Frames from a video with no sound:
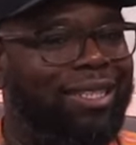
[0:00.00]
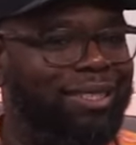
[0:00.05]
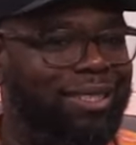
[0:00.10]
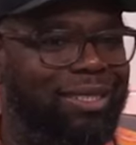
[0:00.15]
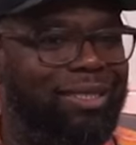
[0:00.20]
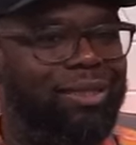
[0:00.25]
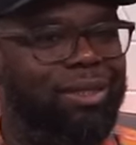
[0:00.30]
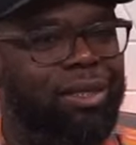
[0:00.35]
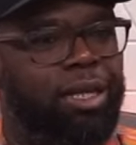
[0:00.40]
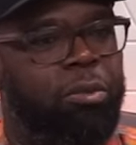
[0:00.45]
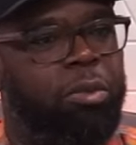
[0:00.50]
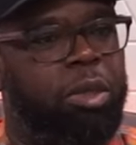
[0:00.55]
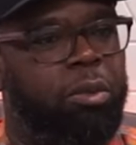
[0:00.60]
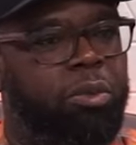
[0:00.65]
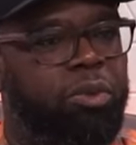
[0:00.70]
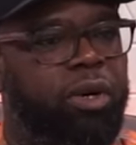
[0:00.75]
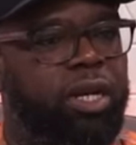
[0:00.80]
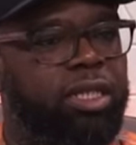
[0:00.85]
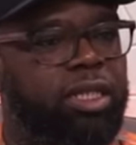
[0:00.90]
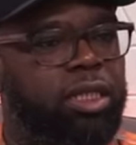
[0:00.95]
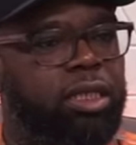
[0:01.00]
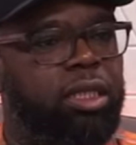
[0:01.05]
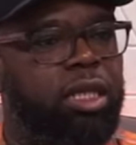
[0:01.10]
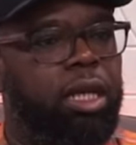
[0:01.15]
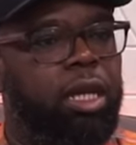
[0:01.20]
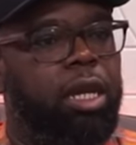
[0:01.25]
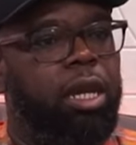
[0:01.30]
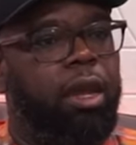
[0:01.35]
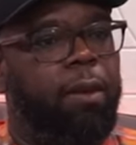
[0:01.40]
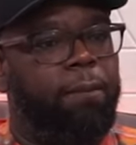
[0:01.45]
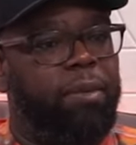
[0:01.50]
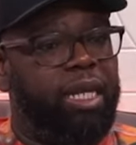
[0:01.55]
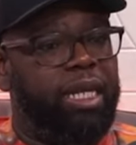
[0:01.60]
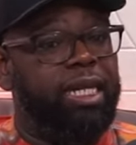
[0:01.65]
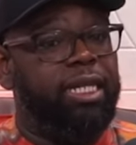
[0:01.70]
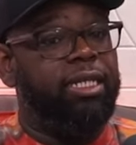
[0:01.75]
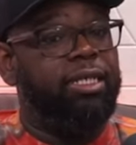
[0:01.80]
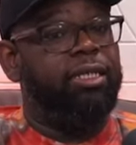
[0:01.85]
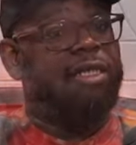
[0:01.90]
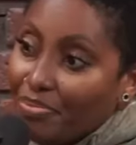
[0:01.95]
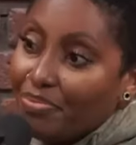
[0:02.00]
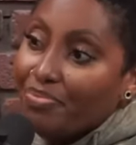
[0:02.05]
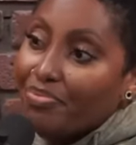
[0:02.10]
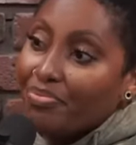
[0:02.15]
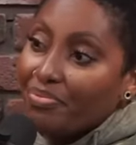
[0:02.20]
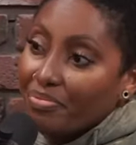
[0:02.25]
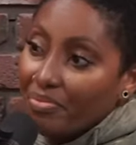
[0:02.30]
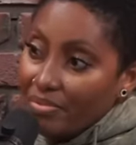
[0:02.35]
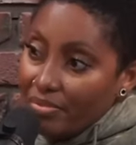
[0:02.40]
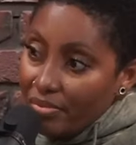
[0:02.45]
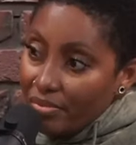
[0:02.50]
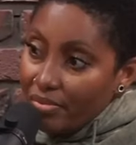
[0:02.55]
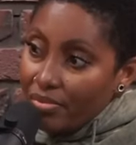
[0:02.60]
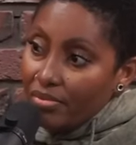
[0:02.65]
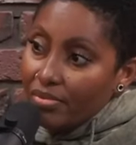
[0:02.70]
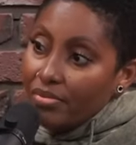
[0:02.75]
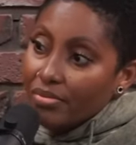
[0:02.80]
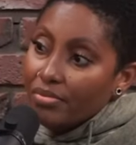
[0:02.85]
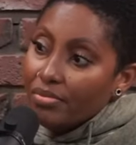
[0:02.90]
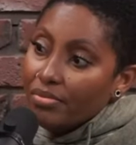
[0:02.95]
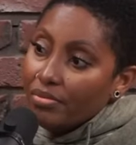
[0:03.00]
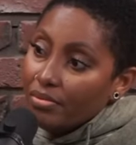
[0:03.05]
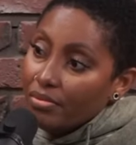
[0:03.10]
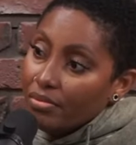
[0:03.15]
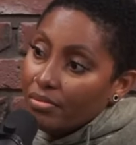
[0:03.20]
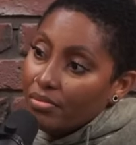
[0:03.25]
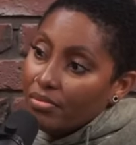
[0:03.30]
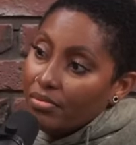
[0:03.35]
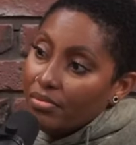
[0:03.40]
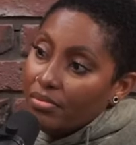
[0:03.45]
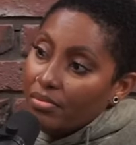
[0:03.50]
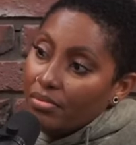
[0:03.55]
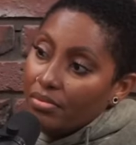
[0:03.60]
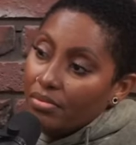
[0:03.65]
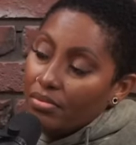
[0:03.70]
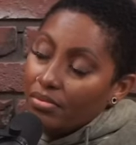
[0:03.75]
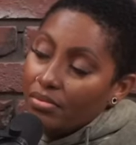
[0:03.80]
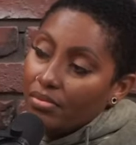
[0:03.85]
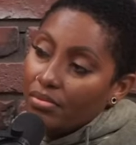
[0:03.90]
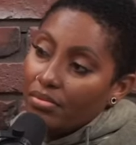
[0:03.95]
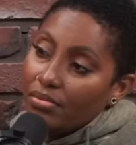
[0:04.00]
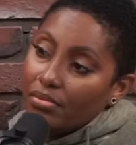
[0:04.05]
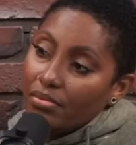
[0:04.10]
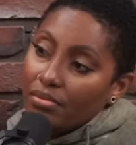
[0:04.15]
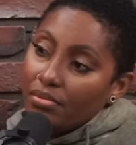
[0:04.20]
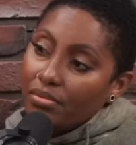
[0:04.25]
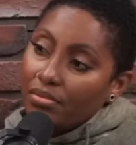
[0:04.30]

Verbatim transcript: this is going to be present. Exactly. Because when I'm telling you I'm present, my